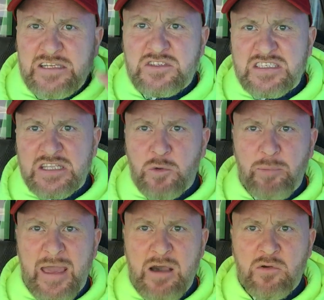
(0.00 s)
There's this little
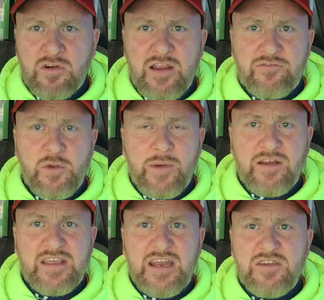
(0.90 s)
powder
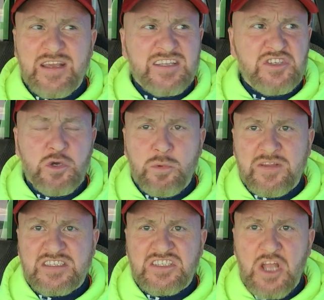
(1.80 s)
everywhere. You know, you can do it
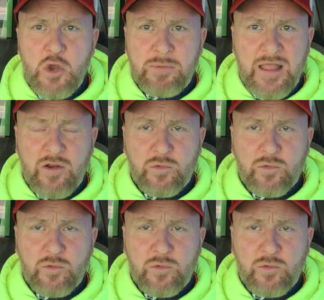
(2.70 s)
with a snow blower,